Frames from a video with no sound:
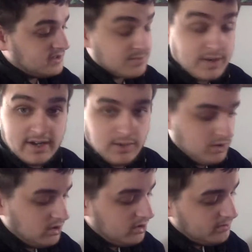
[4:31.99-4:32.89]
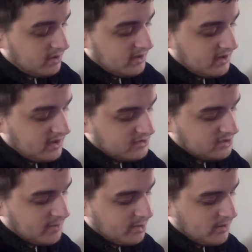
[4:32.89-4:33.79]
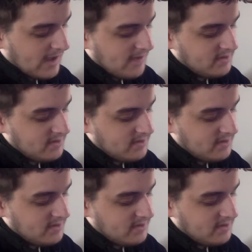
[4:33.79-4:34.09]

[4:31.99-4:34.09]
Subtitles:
where you will loop the neck strap around.